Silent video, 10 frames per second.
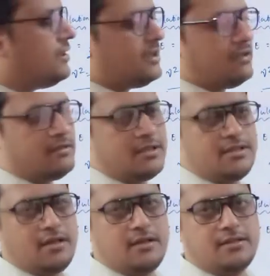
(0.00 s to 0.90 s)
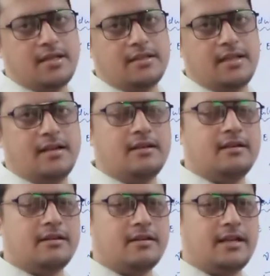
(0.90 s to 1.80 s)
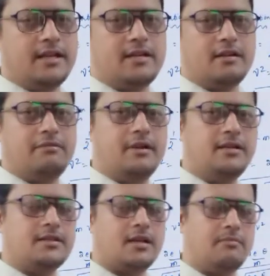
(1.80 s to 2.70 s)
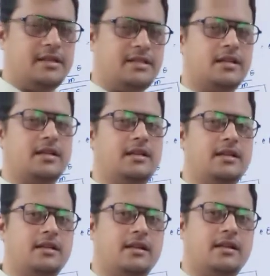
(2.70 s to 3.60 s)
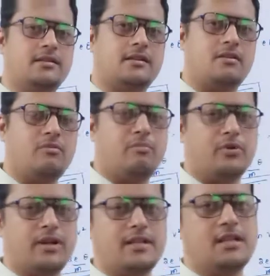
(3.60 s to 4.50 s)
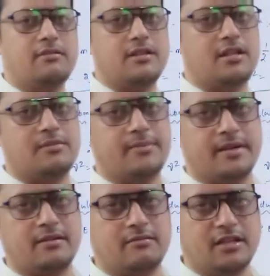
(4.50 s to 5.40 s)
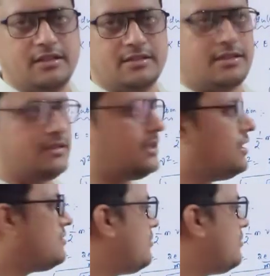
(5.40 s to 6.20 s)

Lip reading: you just understand that electric fields are basically a relation of potential with respect to a distance. So